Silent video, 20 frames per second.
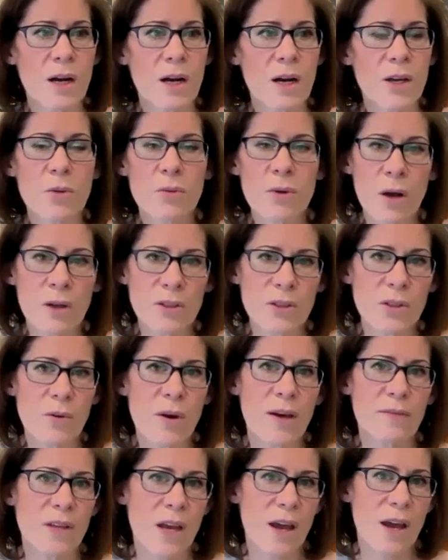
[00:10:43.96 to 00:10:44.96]
you also
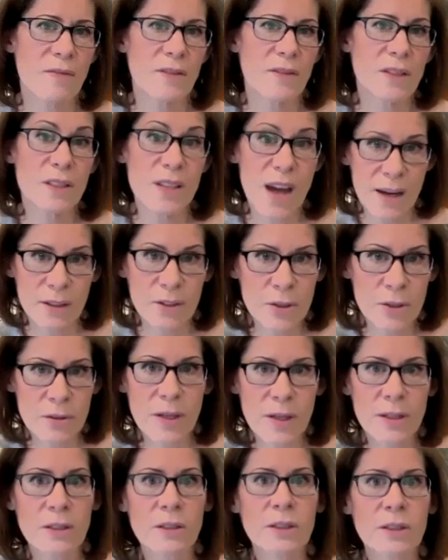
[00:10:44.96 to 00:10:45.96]
have to have a doctor's
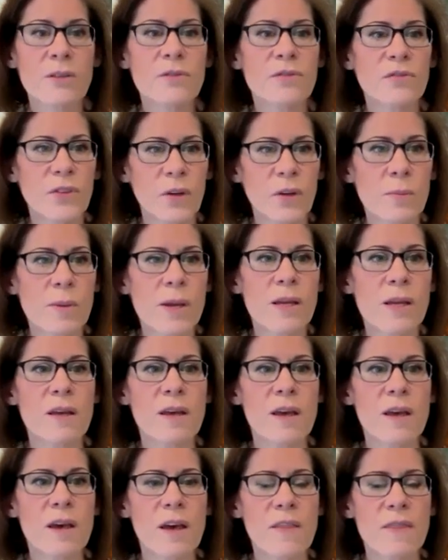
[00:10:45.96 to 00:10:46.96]
letter
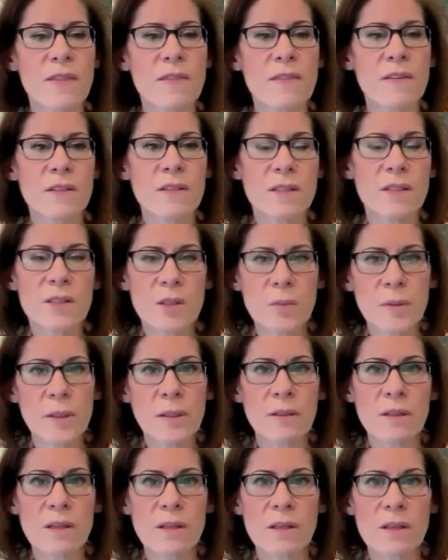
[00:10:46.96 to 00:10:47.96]
confirming that the
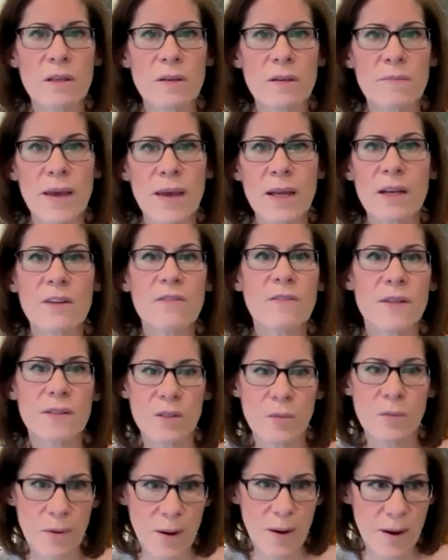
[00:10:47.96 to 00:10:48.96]
disability
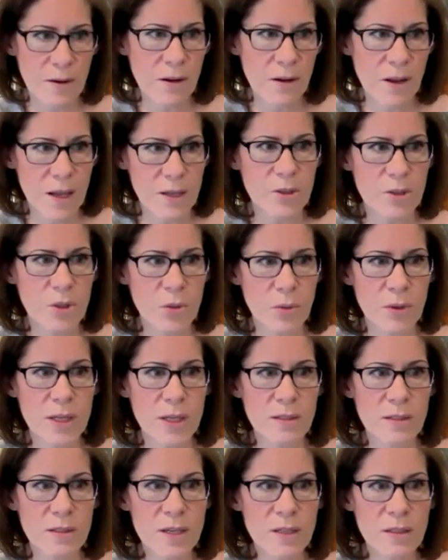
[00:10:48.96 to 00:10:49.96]
manifested prior to age
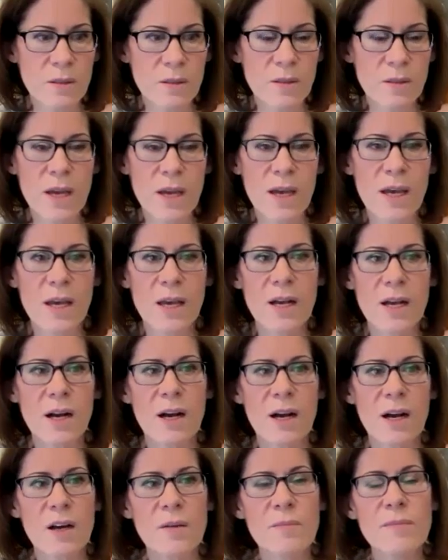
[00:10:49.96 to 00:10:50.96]
26
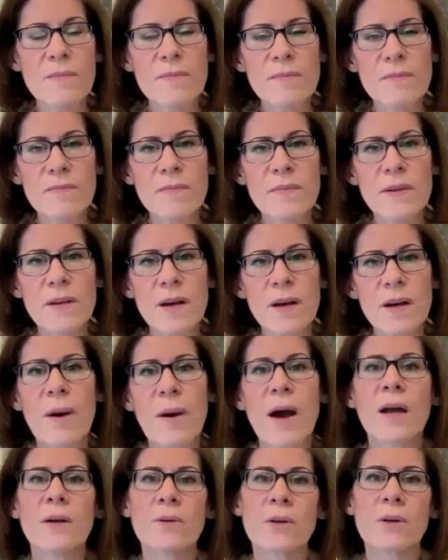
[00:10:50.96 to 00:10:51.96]

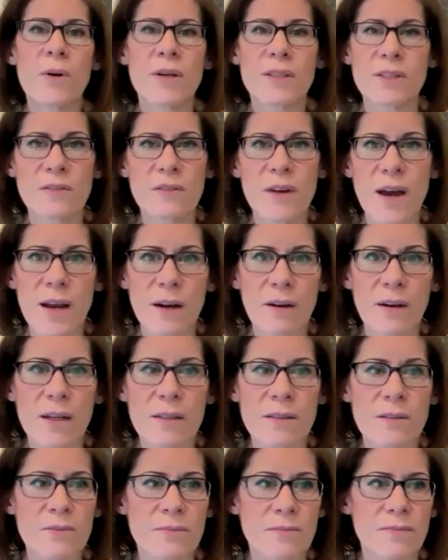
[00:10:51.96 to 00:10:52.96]
upon request of the
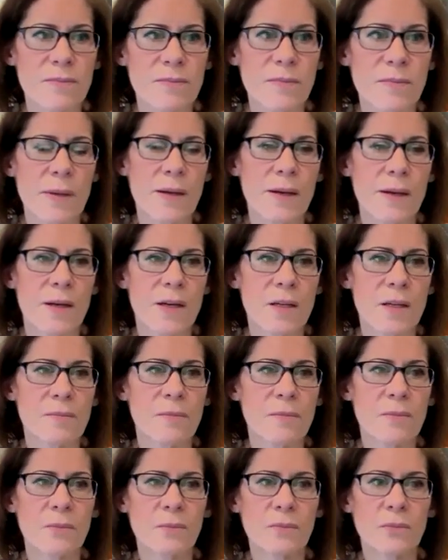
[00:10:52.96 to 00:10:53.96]
IRS
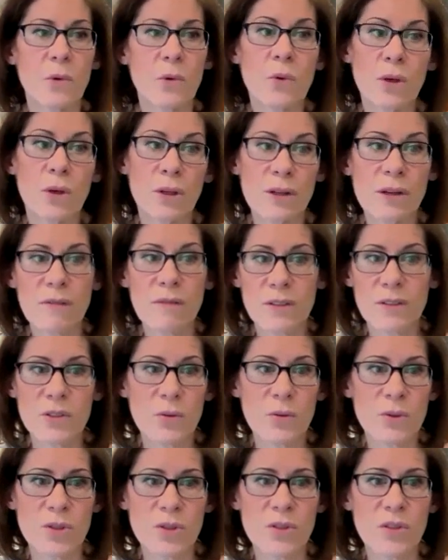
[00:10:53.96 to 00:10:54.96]
or even
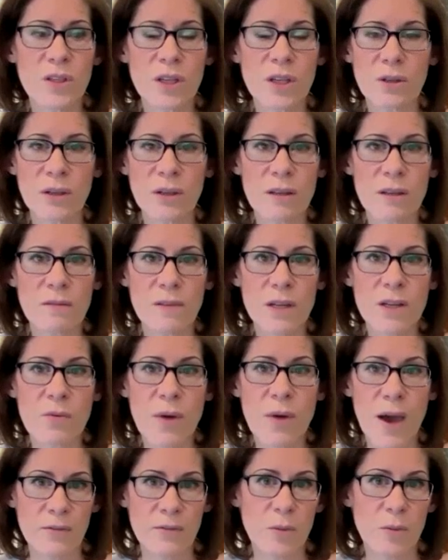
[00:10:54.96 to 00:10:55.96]
Social Security. Then you
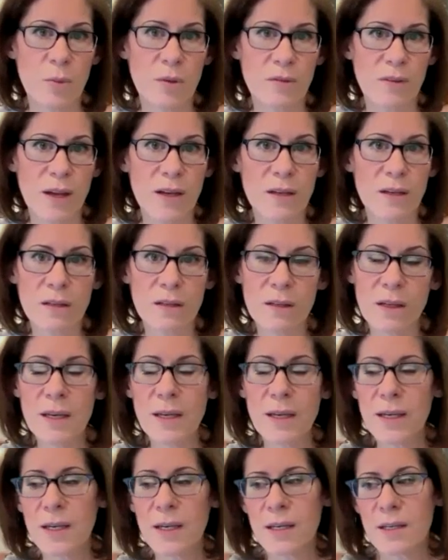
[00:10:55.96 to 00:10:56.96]
have to provide it.
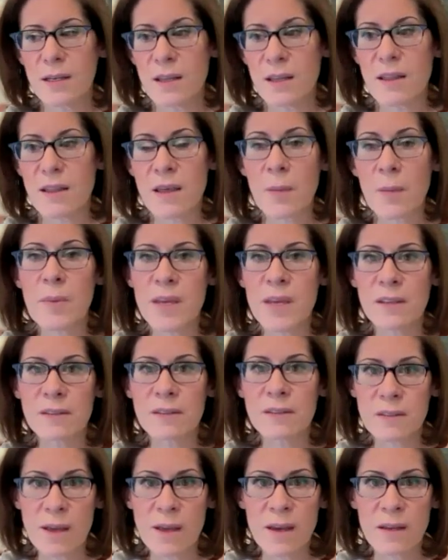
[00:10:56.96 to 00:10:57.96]
That being
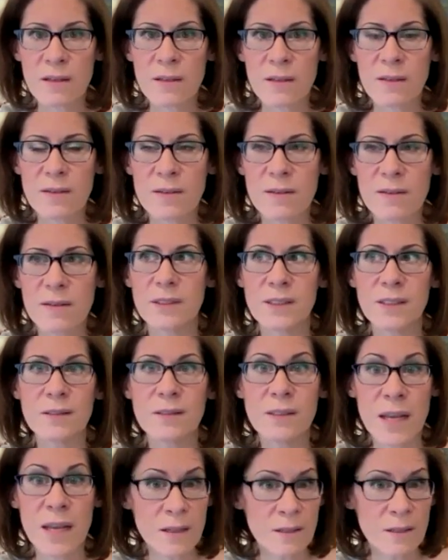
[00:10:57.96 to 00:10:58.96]
said, to
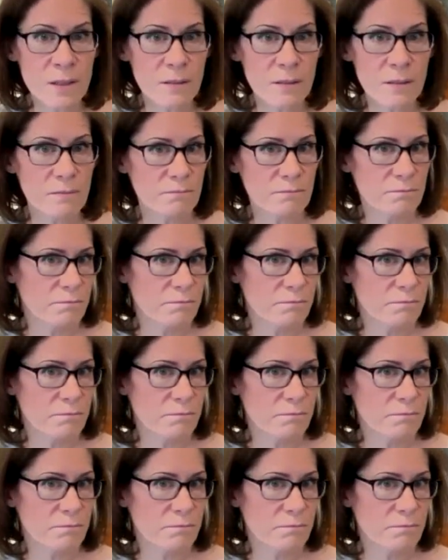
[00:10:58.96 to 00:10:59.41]
date,